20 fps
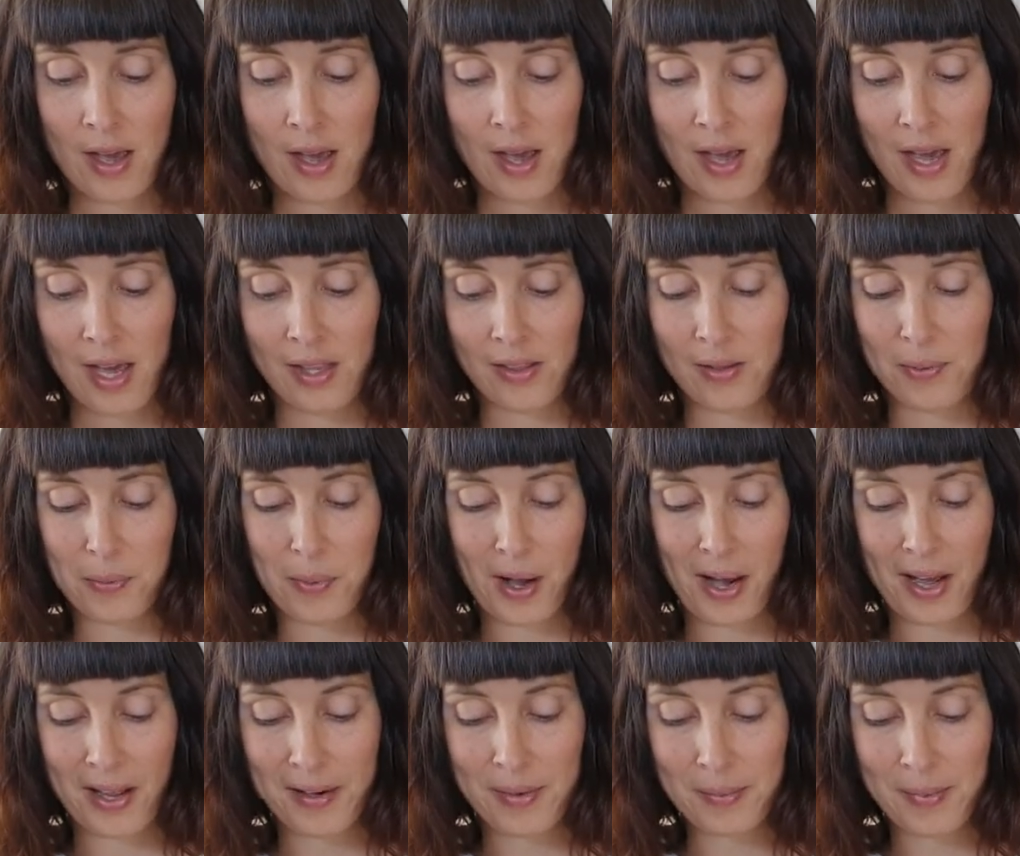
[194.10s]
and the
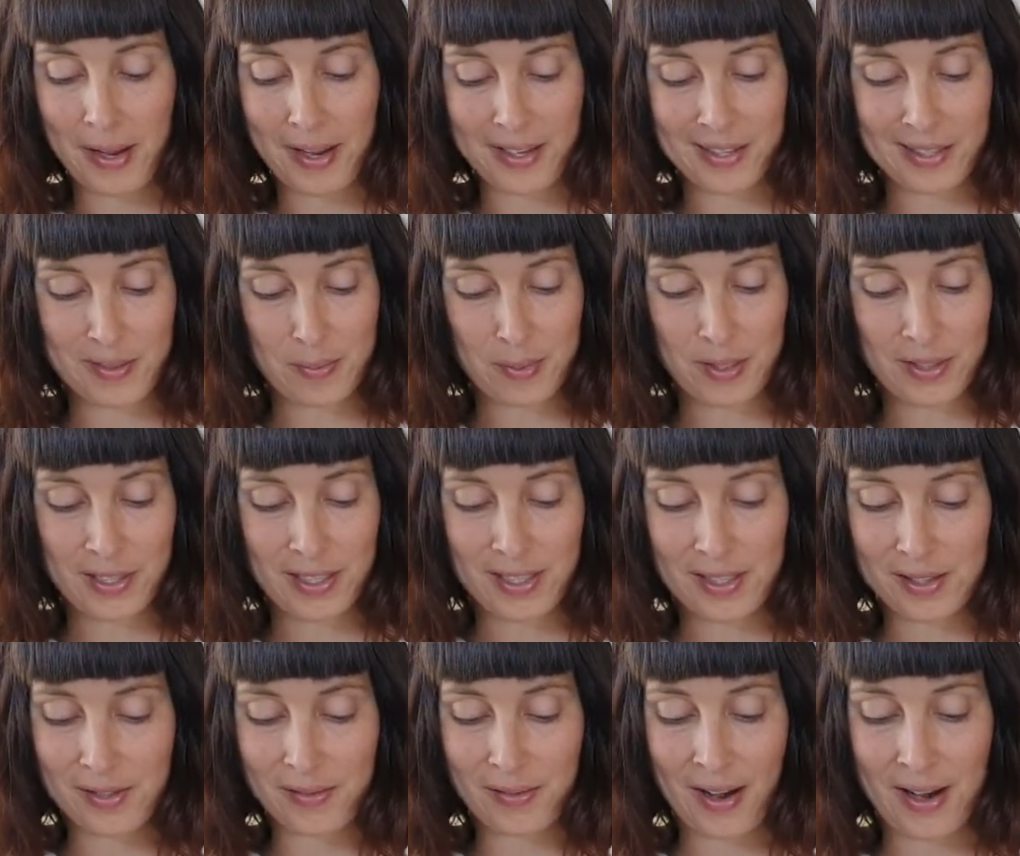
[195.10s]
wider my experience
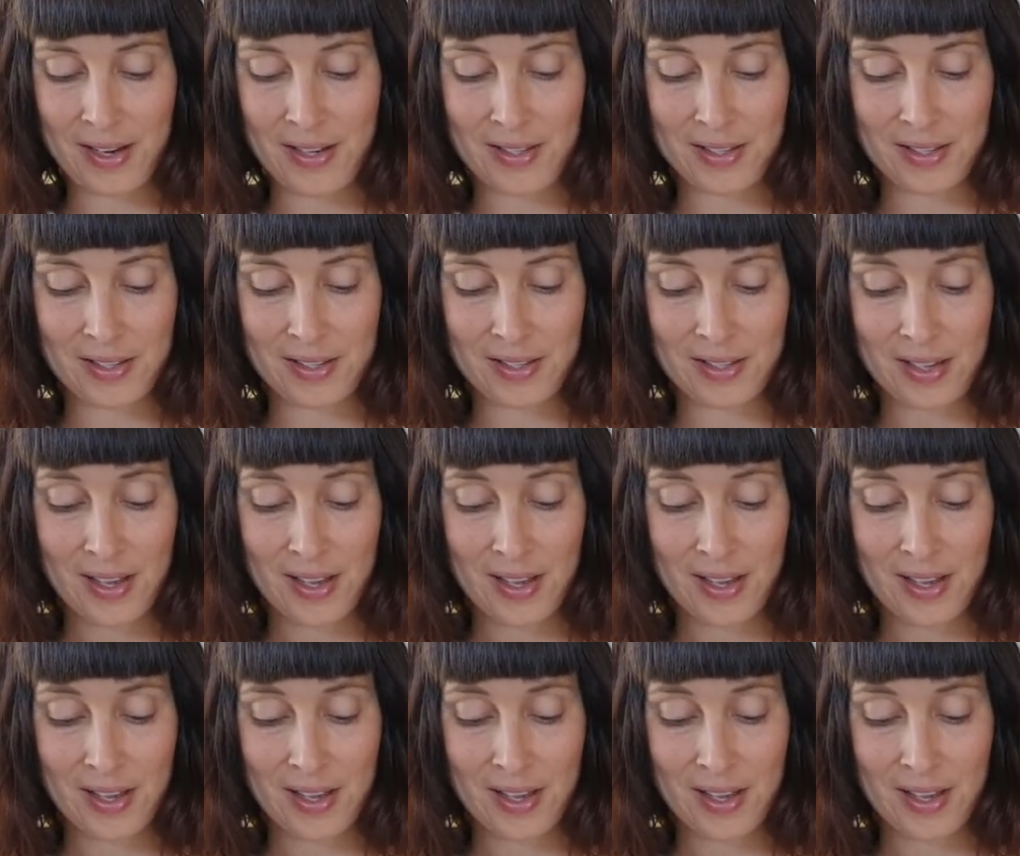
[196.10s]
ranges,